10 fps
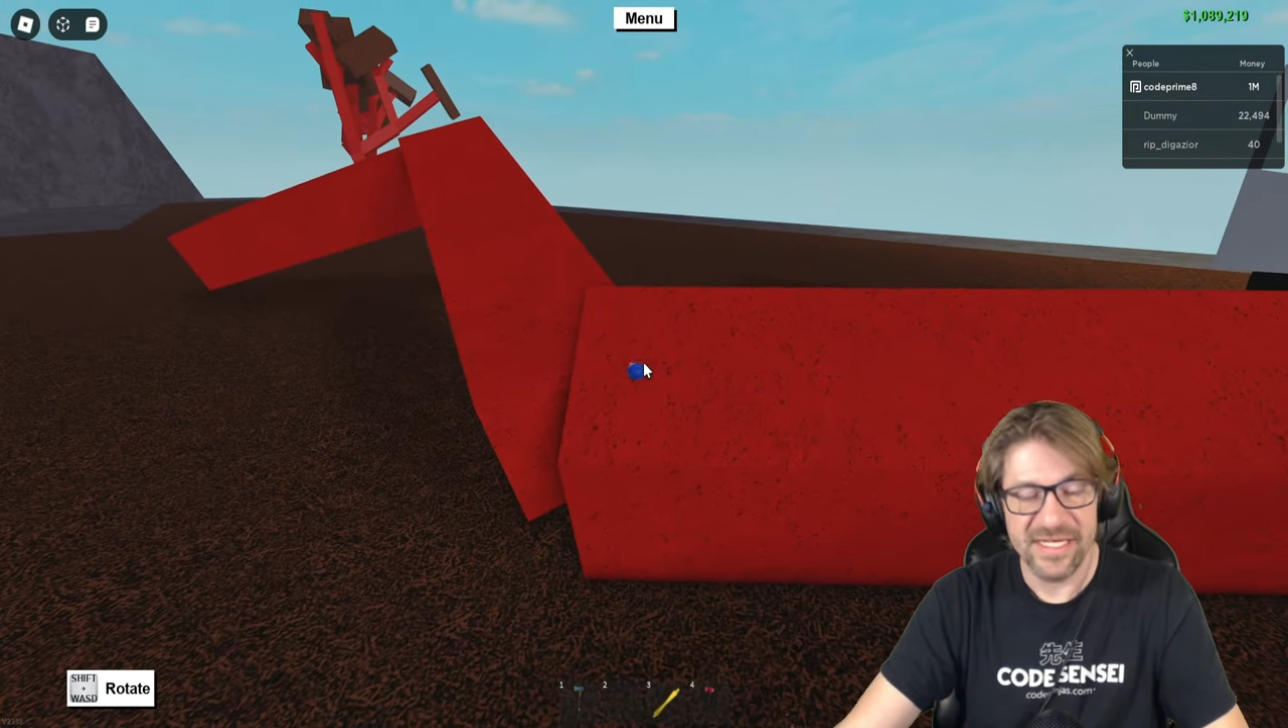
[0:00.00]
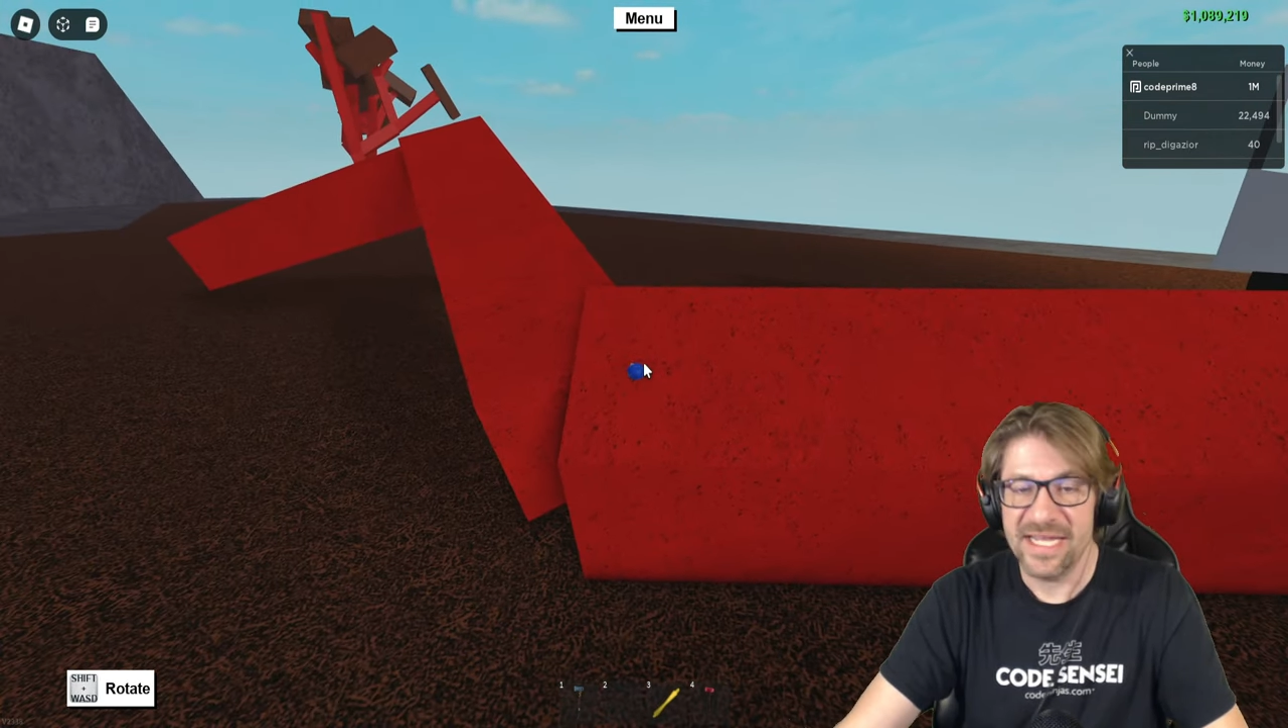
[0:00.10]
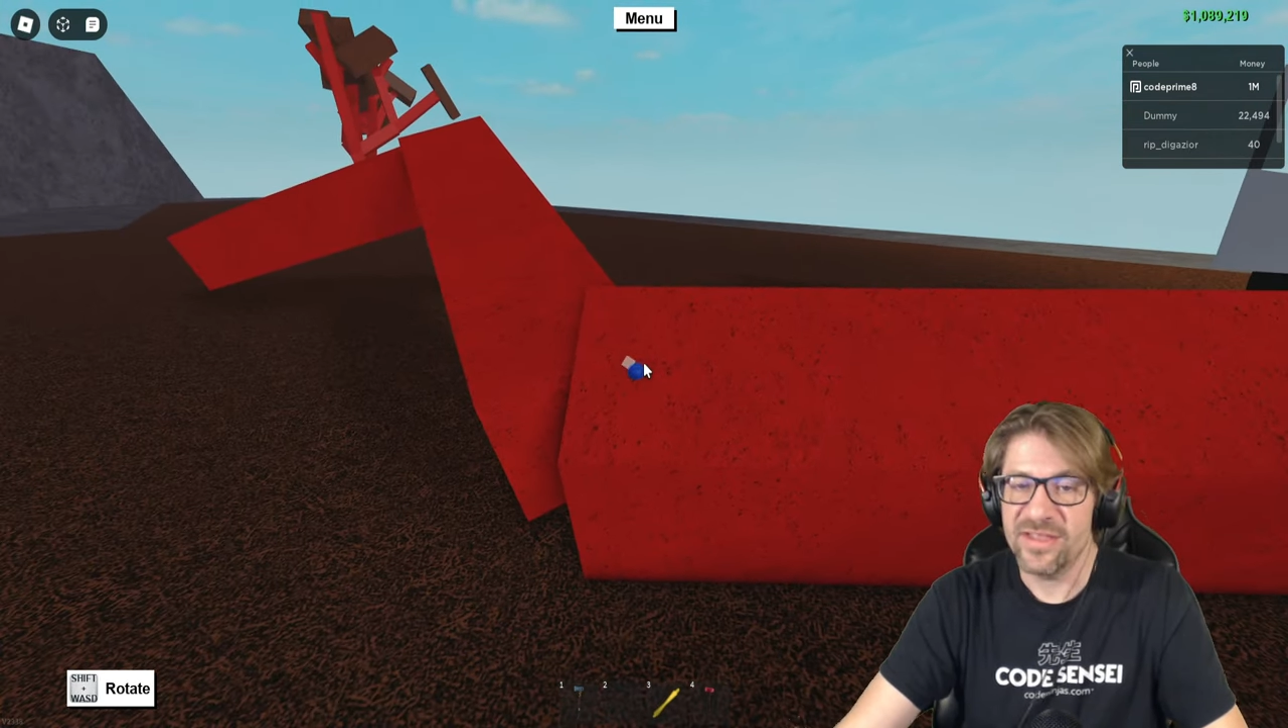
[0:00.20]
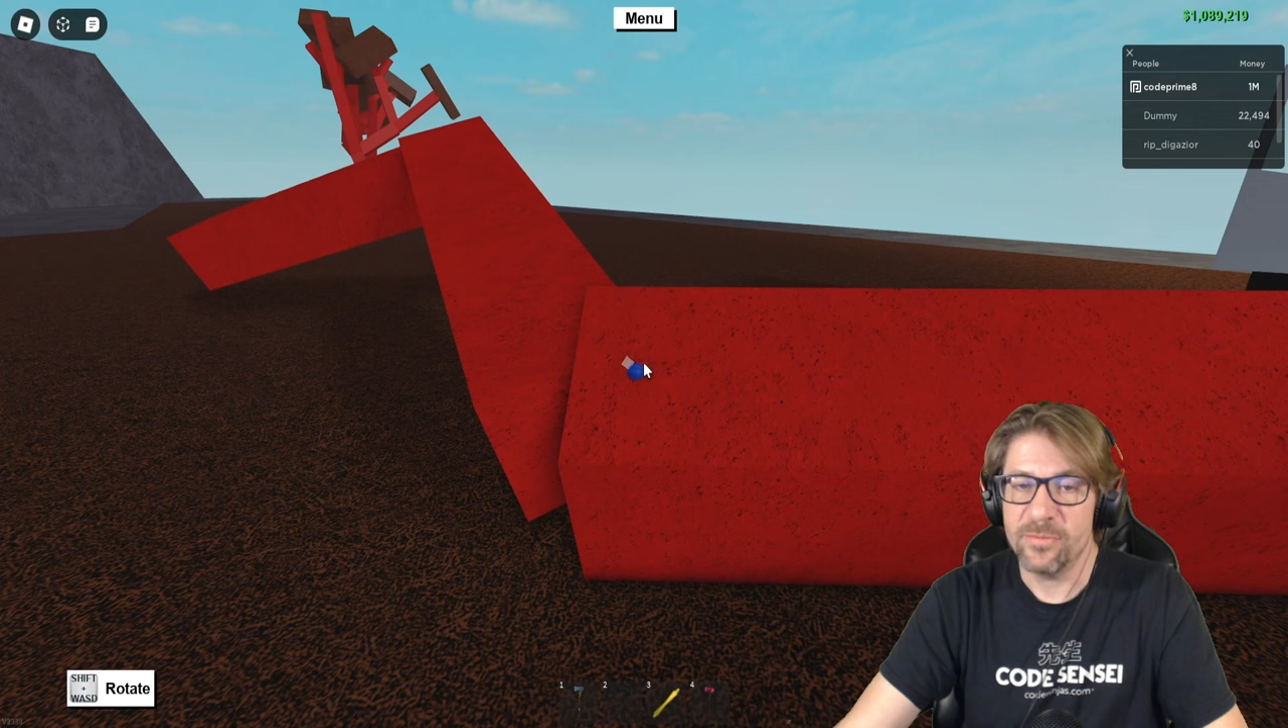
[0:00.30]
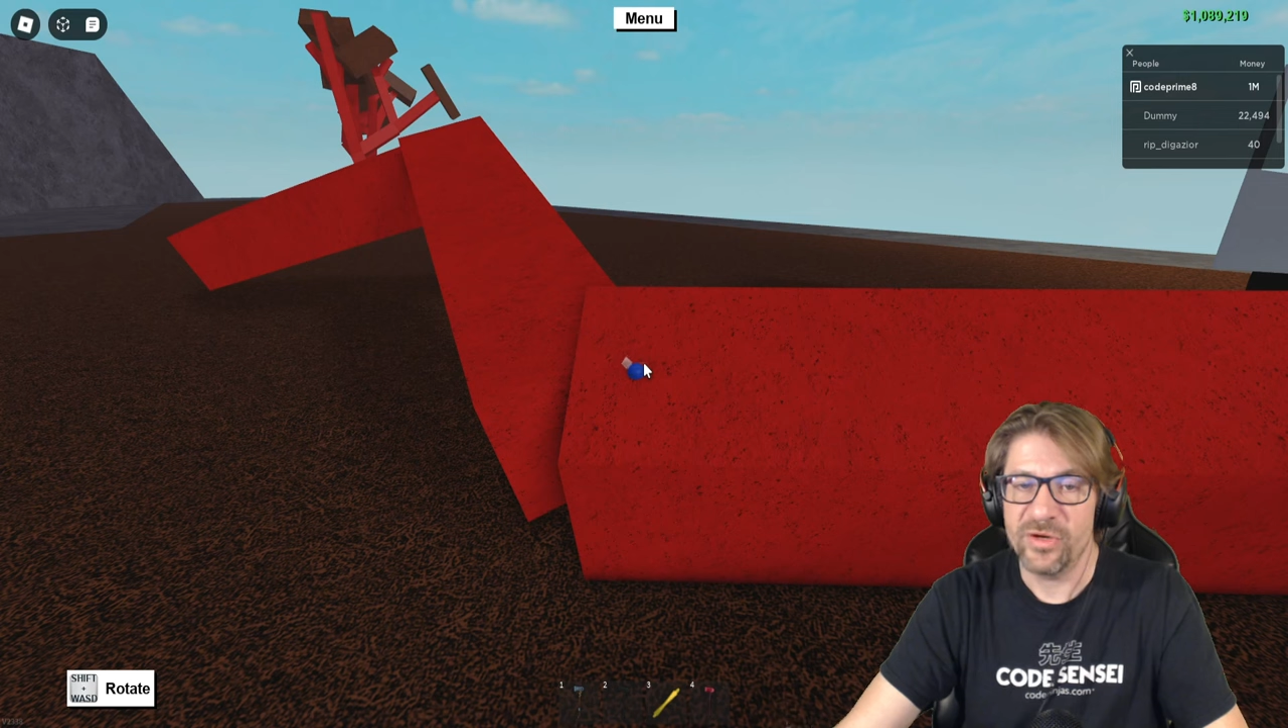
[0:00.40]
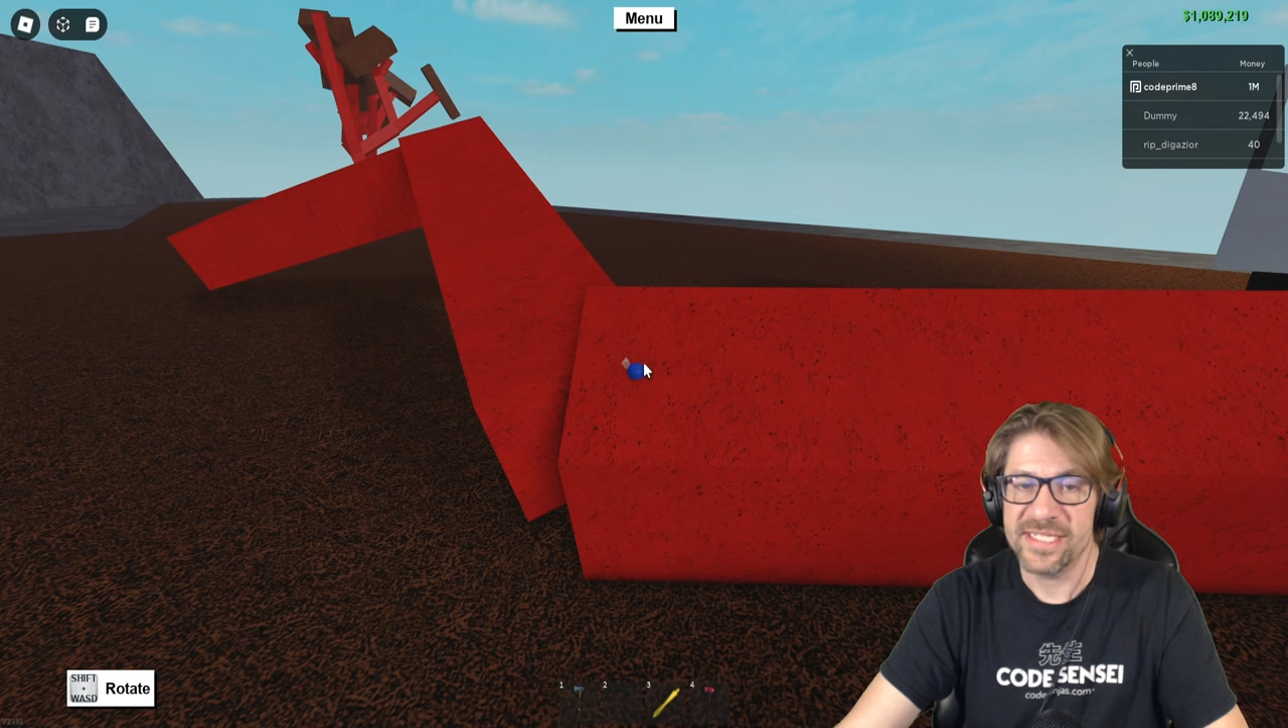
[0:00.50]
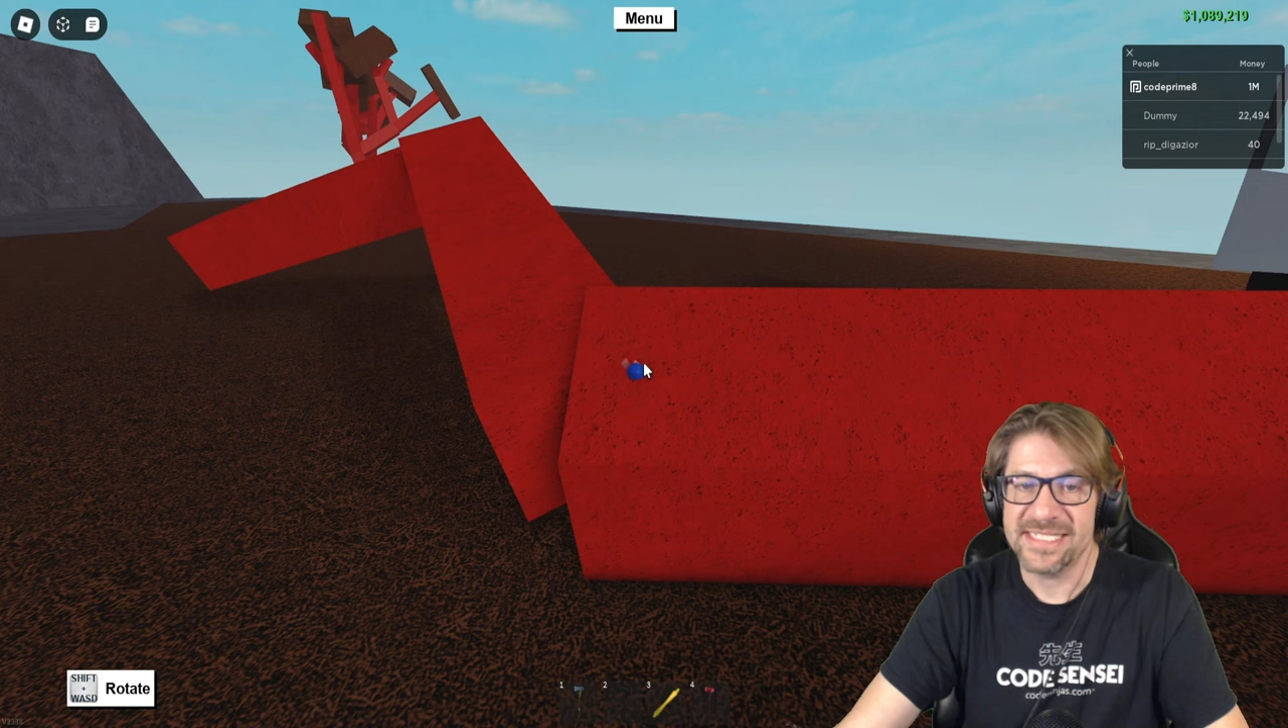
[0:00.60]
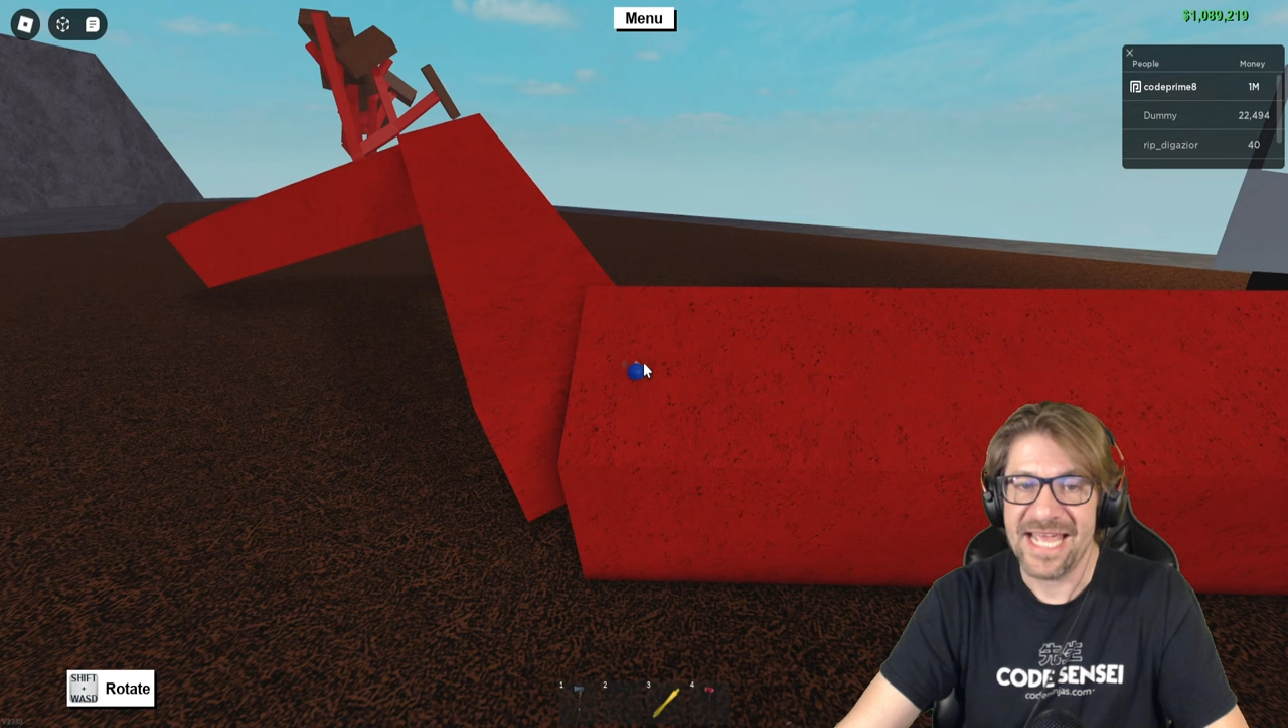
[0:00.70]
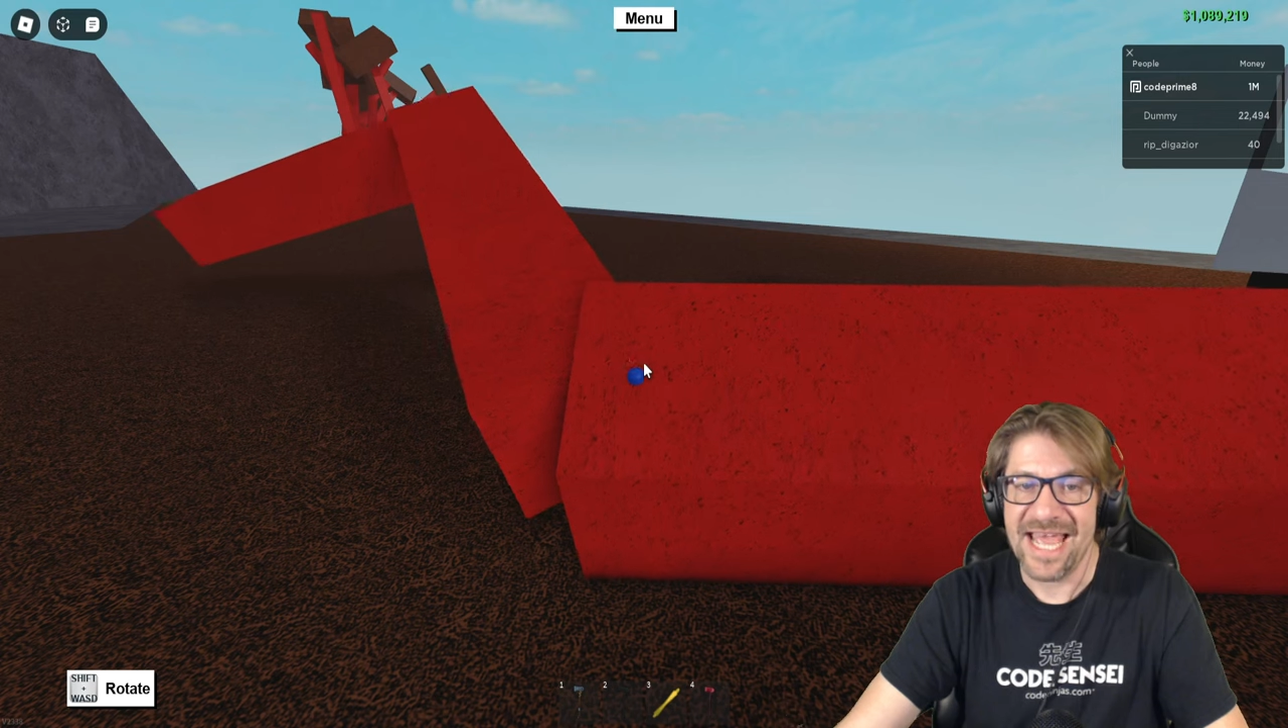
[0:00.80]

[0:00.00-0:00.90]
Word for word: and then press